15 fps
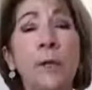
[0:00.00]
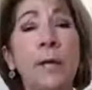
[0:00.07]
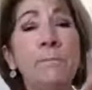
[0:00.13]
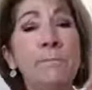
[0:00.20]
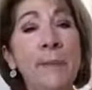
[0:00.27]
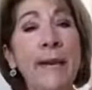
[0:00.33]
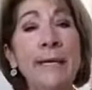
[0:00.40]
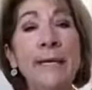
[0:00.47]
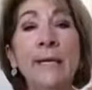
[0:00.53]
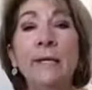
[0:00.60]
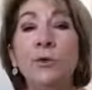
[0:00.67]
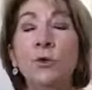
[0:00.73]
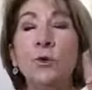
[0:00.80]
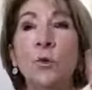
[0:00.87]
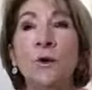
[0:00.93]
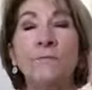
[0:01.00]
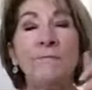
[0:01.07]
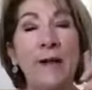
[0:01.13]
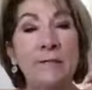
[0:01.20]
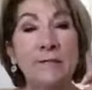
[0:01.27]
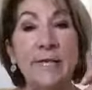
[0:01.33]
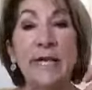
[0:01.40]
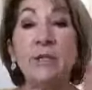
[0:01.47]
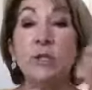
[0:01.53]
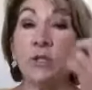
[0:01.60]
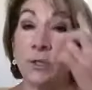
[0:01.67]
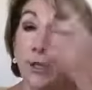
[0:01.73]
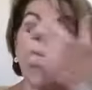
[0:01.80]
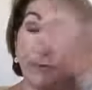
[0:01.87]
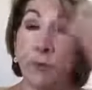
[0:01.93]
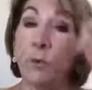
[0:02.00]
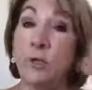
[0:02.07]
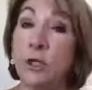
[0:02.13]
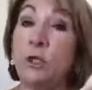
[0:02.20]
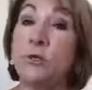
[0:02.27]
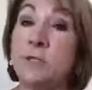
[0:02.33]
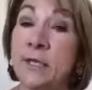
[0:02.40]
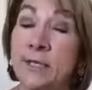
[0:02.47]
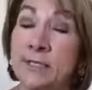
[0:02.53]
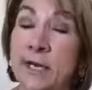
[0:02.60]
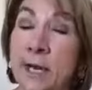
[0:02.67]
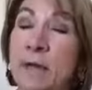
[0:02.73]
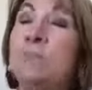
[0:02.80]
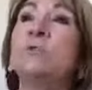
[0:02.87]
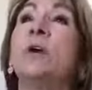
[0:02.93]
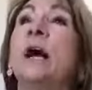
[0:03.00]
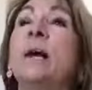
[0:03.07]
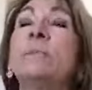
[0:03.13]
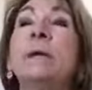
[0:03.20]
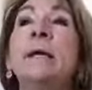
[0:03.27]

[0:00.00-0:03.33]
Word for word: making your foundation, if you want to use it as a cover up,